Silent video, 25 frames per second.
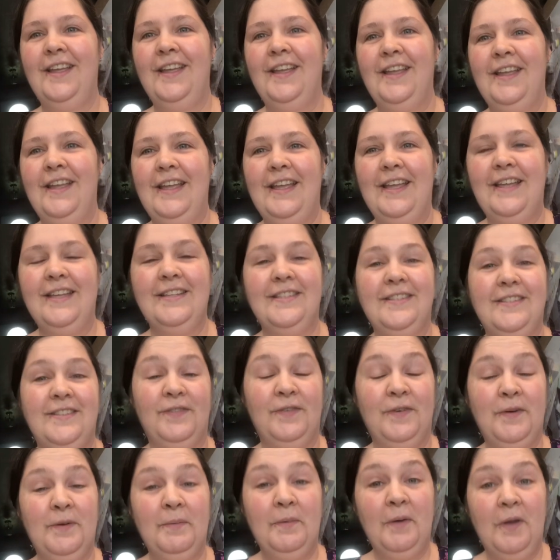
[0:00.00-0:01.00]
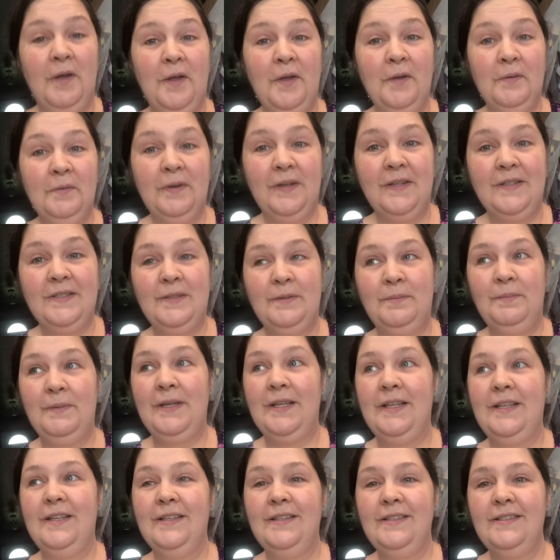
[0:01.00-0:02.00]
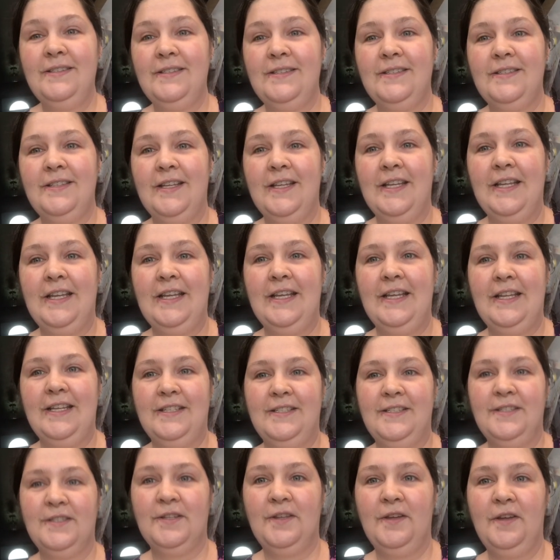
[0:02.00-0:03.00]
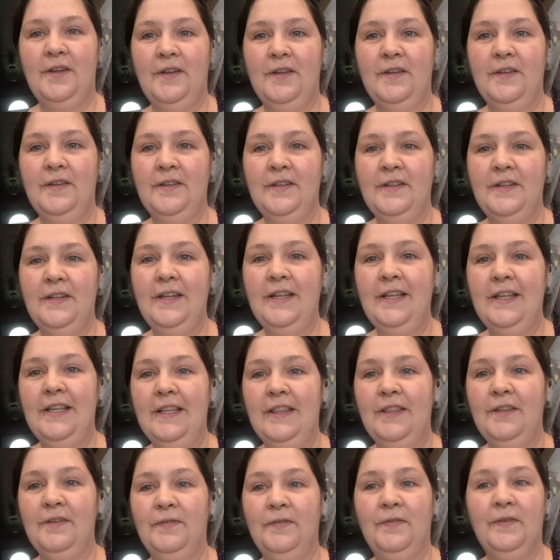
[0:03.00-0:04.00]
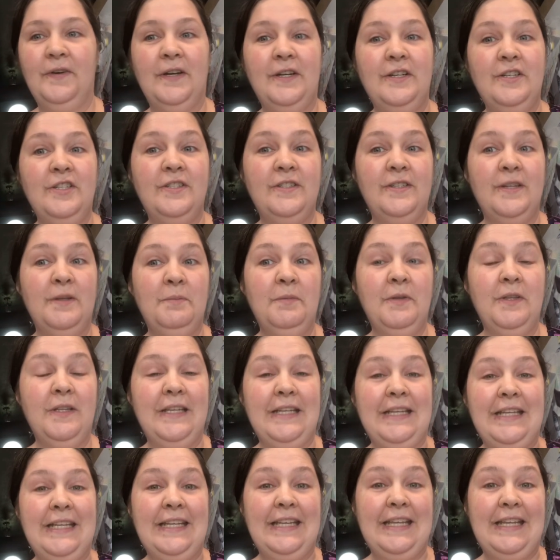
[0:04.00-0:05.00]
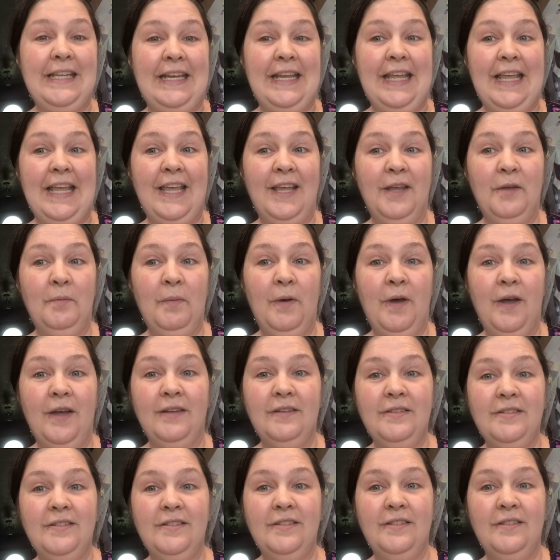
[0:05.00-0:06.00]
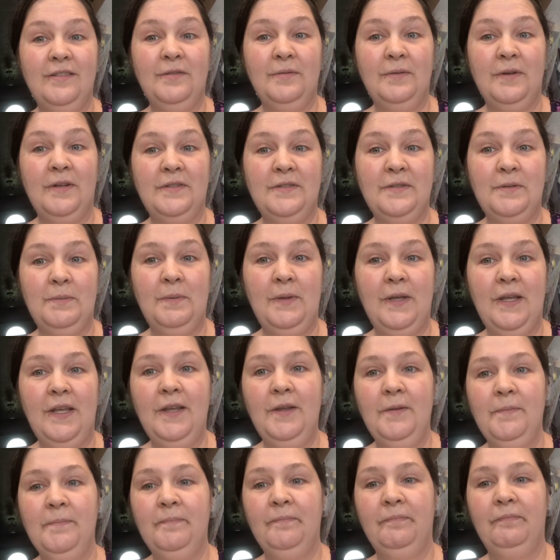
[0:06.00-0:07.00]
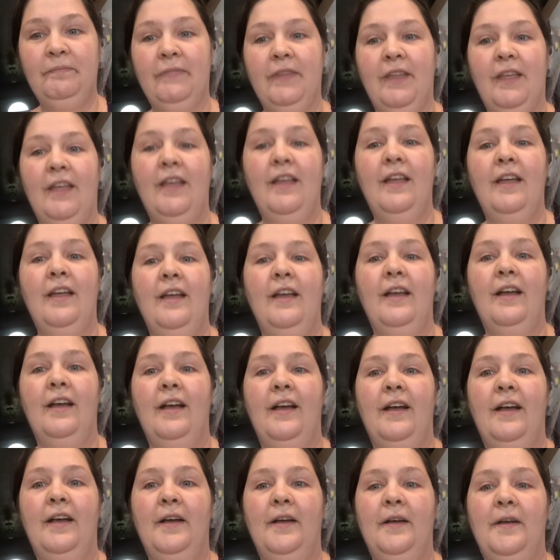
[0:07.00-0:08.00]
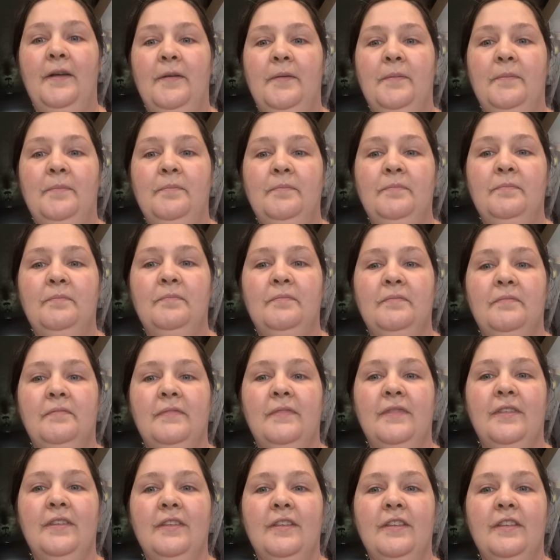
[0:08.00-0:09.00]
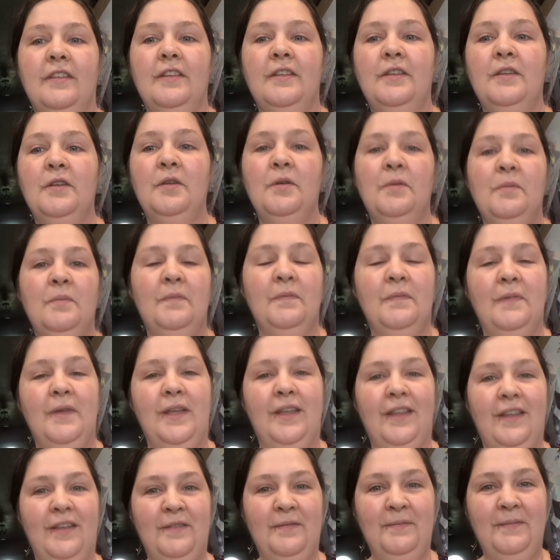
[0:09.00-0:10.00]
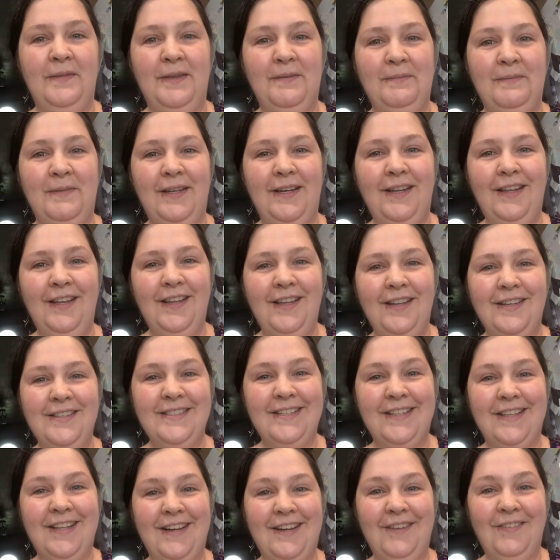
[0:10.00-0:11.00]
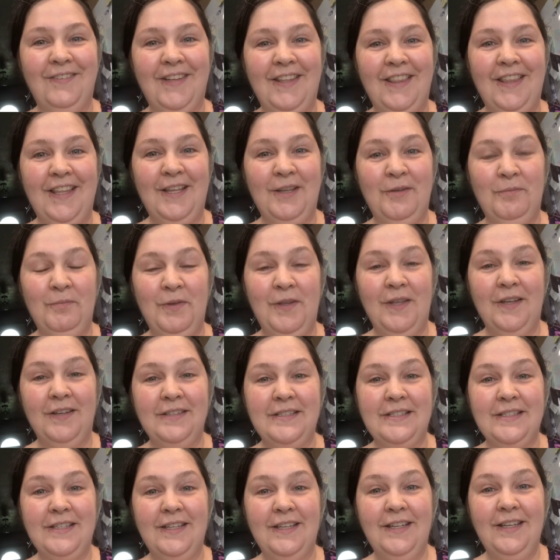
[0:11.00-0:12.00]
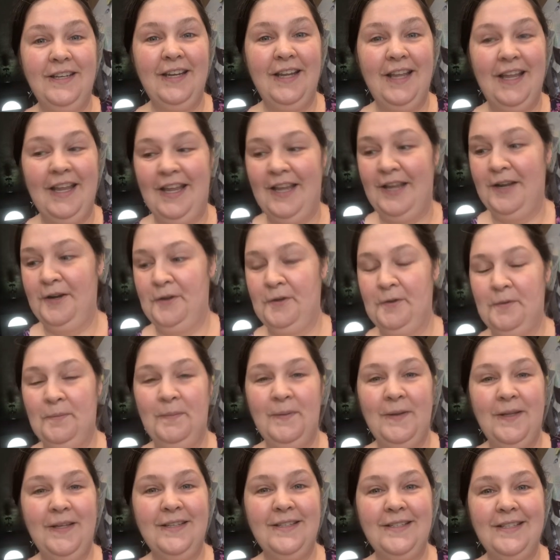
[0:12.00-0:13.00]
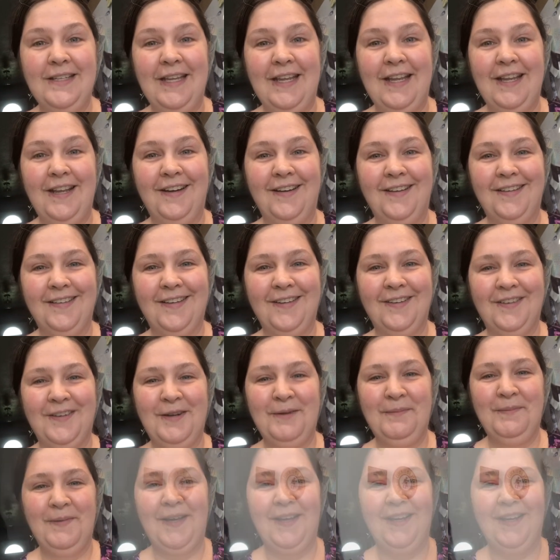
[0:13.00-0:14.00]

is from All Recipes. It's called the Fresh Semolina and Egg Pasta Recipe. That give me a minute to get everything plugged in and opened, and I'll get right back